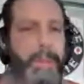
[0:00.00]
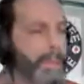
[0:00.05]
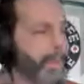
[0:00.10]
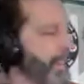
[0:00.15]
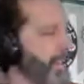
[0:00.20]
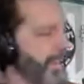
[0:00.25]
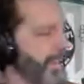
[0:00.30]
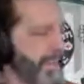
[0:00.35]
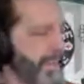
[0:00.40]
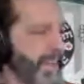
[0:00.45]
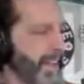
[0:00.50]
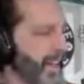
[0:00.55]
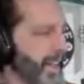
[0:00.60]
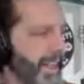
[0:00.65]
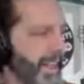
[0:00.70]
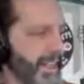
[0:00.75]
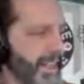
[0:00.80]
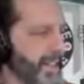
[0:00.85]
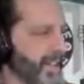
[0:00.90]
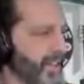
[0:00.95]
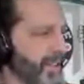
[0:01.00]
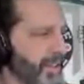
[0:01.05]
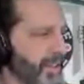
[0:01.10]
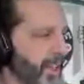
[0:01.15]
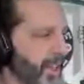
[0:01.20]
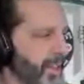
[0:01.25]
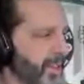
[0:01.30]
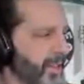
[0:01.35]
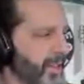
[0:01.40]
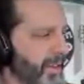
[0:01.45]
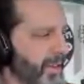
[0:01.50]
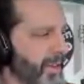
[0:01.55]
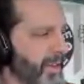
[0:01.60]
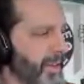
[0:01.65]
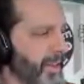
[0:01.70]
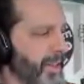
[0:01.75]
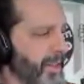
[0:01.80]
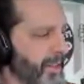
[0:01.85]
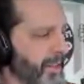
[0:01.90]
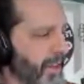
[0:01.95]
this thing is just
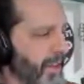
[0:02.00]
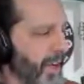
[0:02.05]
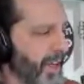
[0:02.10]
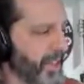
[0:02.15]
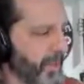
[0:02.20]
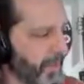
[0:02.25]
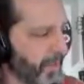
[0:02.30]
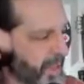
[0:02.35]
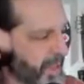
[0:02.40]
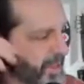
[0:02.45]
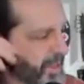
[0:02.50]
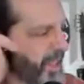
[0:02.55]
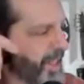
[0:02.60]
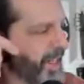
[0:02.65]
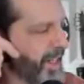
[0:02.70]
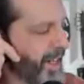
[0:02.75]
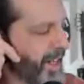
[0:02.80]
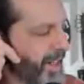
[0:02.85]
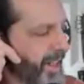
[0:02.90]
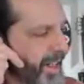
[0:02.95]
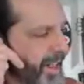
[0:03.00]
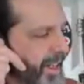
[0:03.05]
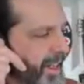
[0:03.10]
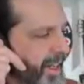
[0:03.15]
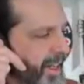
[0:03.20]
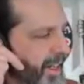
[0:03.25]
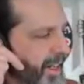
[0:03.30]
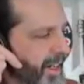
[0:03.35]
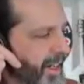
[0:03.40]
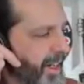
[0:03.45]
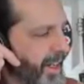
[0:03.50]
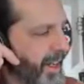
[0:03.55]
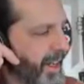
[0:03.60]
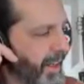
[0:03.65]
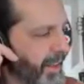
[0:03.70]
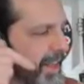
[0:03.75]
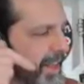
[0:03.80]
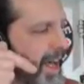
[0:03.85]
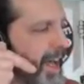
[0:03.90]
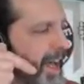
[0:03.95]
this is awesome this has done eh, a, a
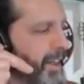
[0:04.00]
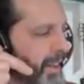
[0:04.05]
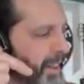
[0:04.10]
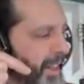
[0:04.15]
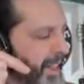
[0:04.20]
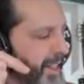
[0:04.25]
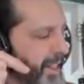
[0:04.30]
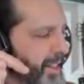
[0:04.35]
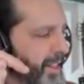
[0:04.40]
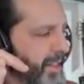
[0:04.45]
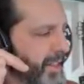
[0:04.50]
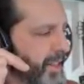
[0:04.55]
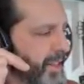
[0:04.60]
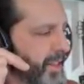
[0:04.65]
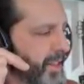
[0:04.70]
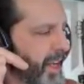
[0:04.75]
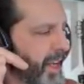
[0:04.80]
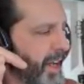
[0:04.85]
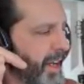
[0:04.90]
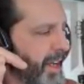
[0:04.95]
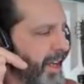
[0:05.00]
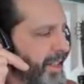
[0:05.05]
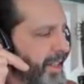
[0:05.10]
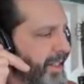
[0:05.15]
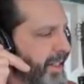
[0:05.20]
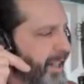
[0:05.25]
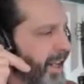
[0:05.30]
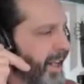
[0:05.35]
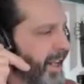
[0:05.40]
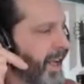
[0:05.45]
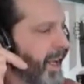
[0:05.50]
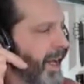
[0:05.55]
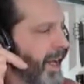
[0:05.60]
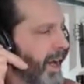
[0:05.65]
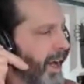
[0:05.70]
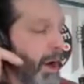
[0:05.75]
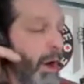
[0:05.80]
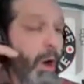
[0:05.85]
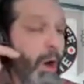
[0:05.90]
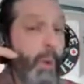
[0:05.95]
lot of things this is cut
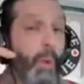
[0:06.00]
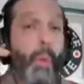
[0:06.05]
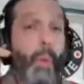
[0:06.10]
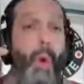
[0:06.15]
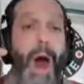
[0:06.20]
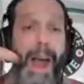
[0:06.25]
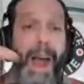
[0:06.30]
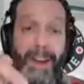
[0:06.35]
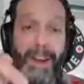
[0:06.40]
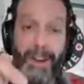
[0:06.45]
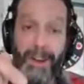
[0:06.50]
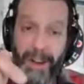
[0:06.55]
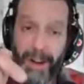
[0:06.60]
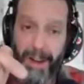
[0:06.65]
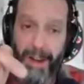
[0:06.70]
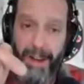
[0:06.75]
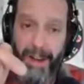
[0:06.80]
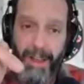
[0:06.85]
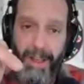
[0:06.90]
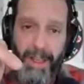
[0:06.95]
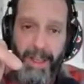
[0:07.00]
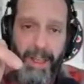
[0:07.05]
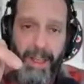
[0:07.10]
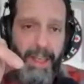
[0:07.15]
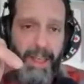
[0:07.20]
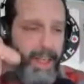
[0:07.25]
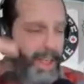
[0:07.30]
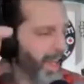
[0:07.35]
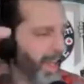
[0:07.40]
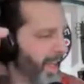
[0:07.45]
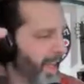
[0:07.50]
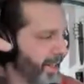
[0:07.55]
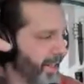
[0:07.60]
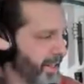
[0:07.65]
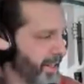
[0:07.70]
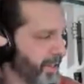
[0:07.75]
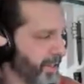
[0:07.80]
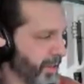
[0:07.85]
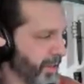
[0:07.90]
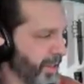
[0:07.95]
uh, wire
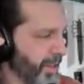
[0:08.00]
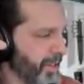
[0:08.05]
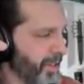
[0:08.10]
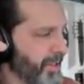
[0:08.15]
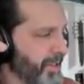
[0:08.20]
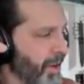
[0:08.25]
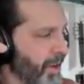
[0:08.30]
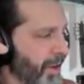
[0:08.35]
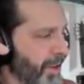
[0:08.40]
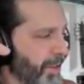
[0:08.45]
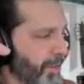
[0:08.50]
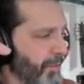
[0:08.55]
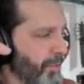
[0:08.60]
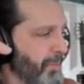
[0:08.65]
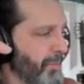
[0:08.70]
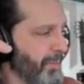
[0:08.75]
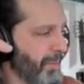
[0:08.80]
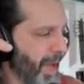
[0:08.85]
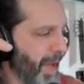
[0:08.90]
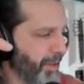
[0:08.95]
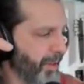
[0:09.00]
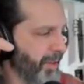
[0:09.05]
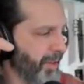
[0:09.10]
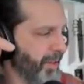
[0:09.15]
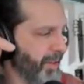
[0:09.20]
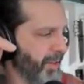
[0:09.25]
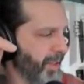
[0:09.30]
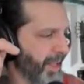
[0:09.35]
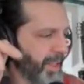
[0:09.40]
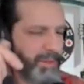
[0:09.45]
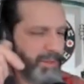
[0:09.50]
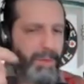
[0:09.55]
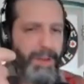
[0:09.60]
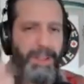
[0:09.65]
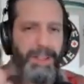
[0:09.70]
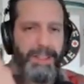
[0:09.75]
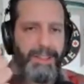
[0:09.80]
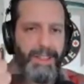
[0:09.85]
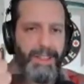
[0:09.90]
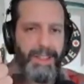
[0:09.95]
and so this has gone through metal as
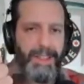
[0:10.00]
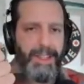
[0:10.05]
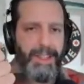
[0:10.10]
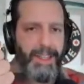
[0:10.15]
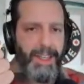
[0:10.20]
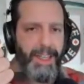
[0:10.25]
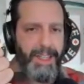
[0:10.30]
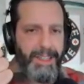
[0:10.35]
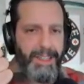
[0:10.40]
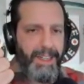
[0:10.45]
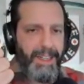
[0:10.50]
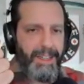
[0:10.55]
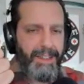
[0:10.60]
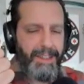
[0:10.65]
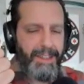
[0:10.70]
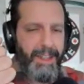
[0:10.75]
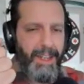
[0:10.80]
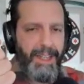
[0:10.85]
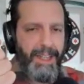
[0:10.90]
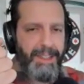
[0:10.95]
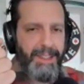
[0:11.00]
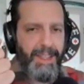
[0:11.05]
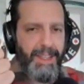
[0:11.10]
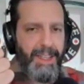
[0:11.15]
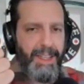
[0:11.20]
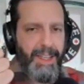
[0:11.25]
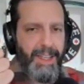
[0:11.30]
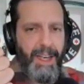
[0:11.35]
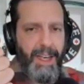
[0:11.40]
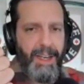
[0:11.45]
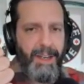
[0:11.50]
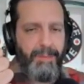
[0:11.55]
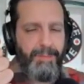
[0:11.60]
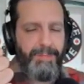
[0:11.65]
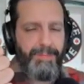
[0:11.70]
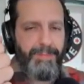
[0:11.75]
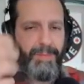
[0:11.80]
well as the as the as the um,